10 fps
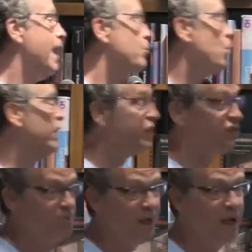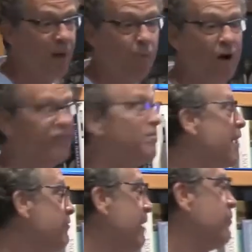which has become one of my
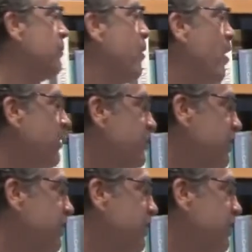favorite parks.